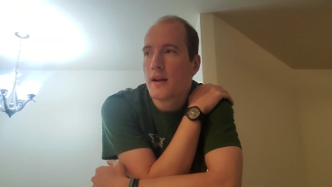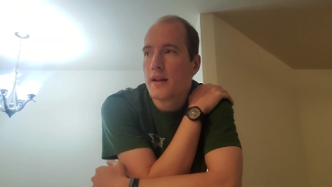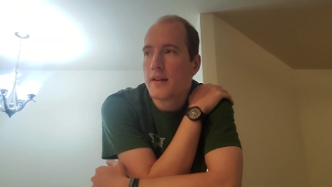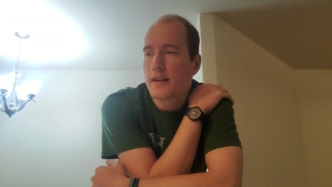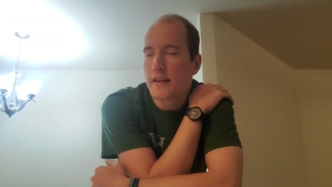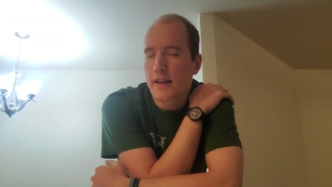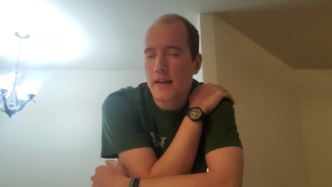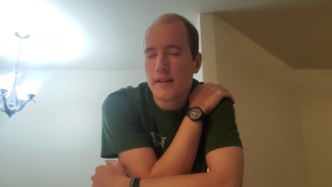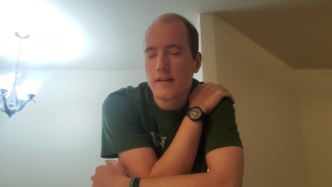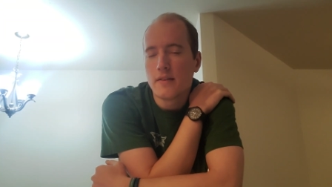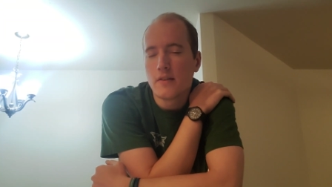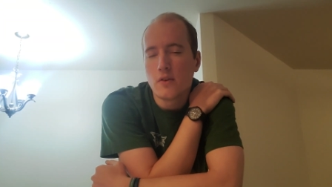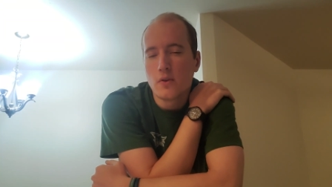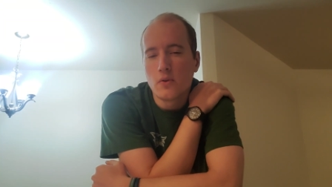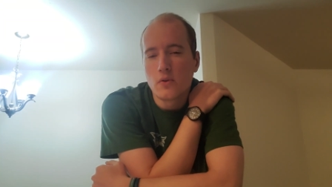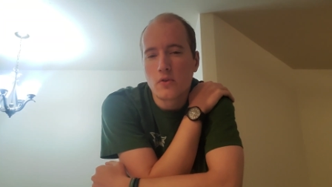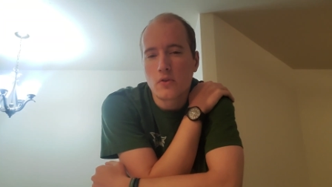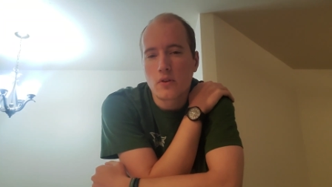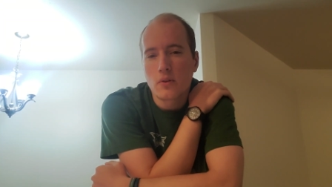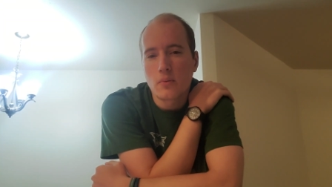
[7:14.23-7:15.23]
And again,
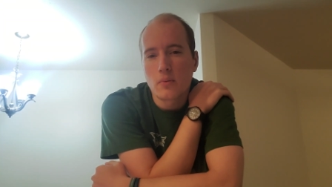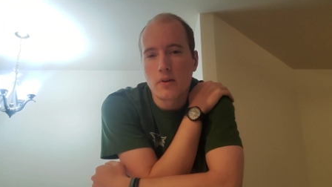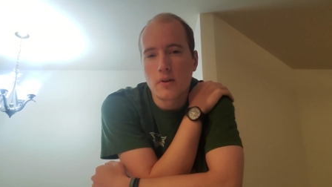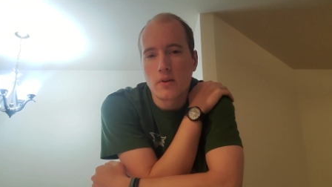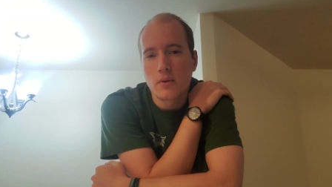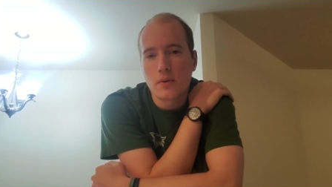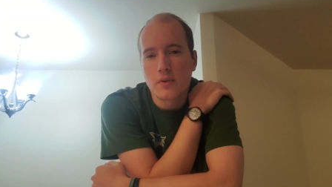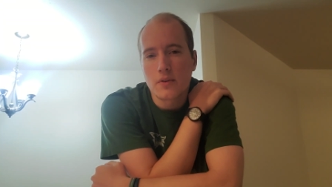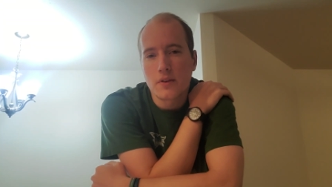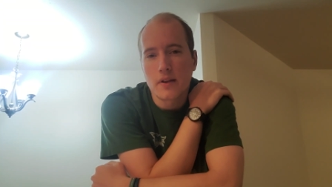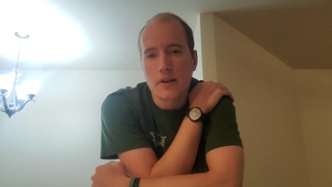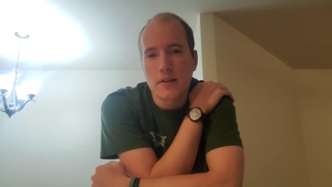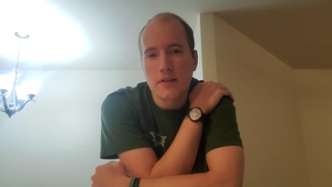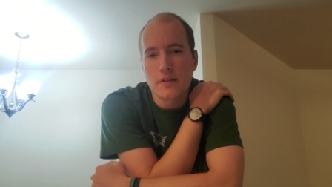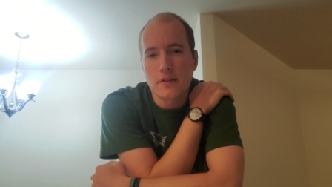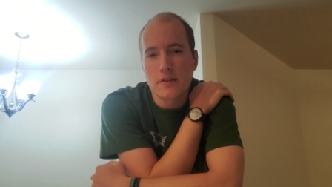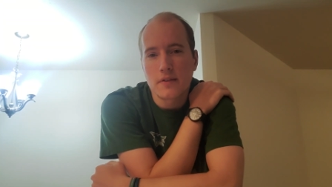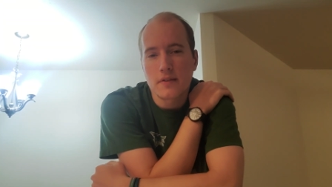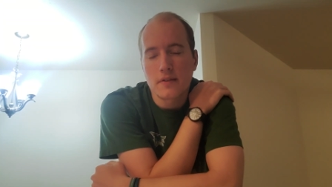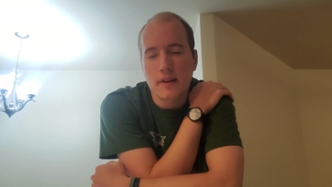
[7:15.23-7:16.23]
usually when those
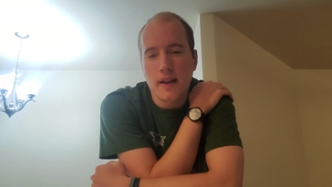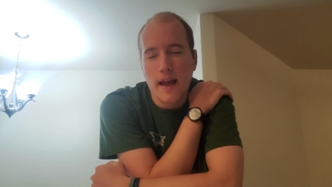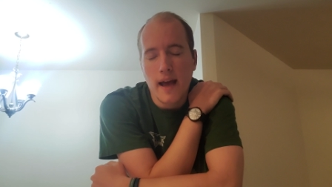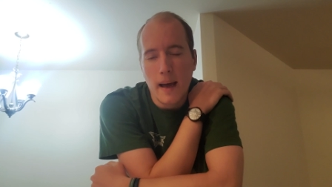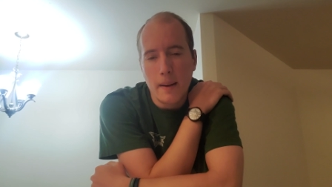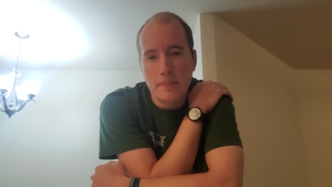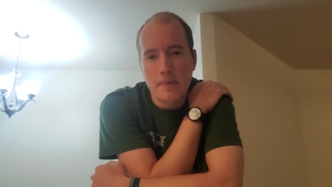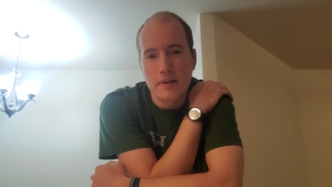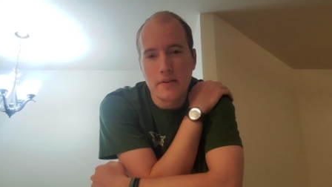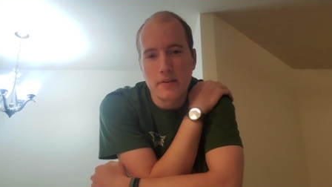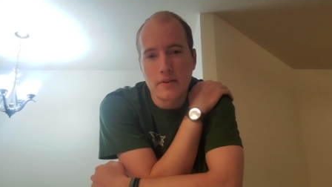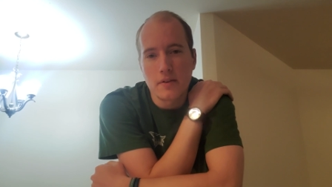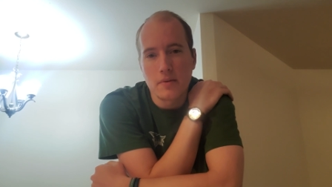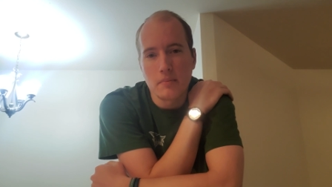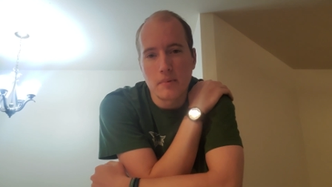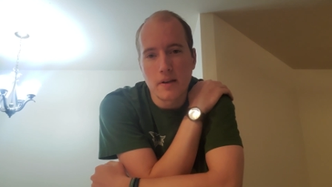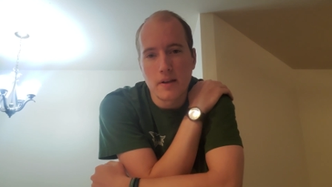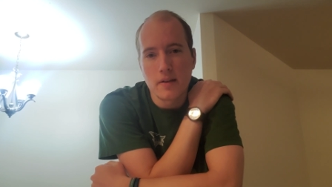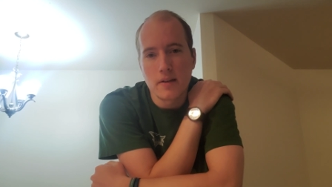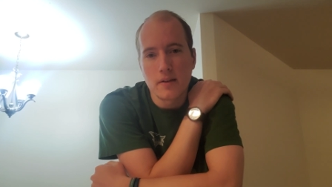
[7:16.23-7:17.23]
things happen to
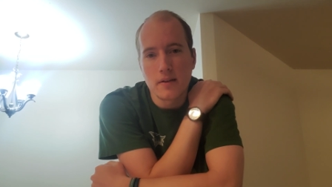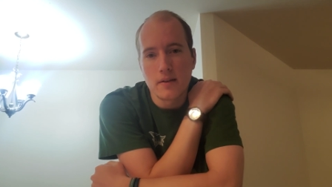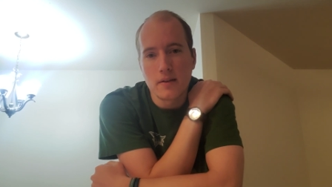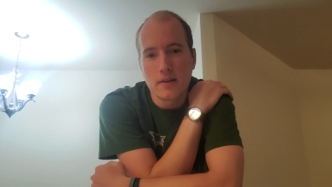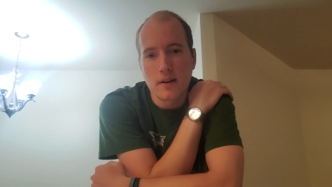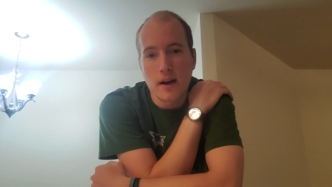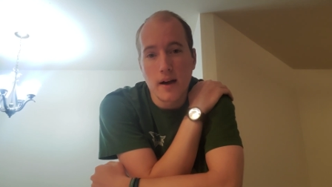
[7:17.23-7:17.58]
me,